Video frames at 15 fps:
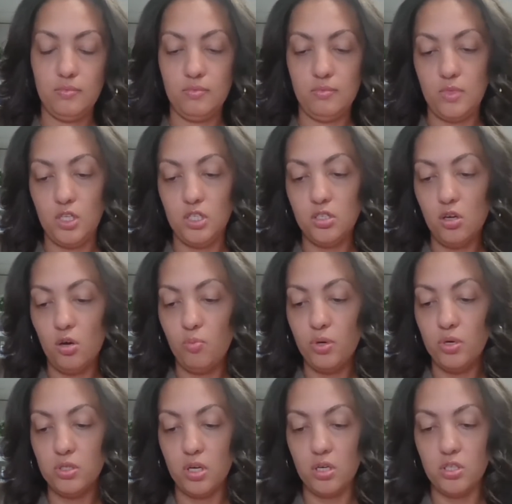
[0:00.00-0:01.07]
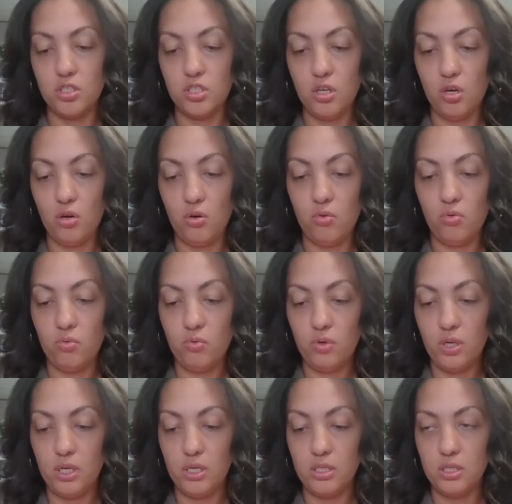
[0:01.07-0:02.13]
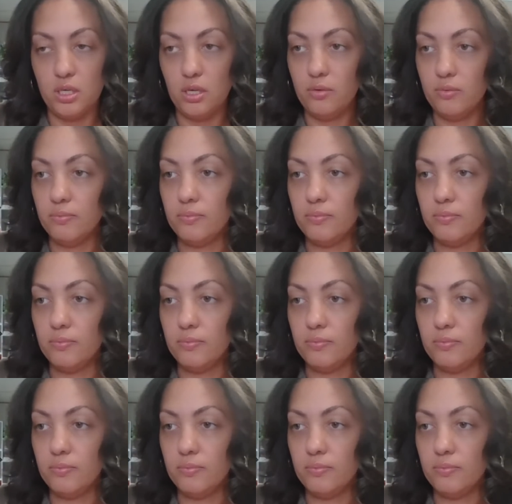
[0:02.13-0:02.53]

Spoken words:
These notebooks are so easy.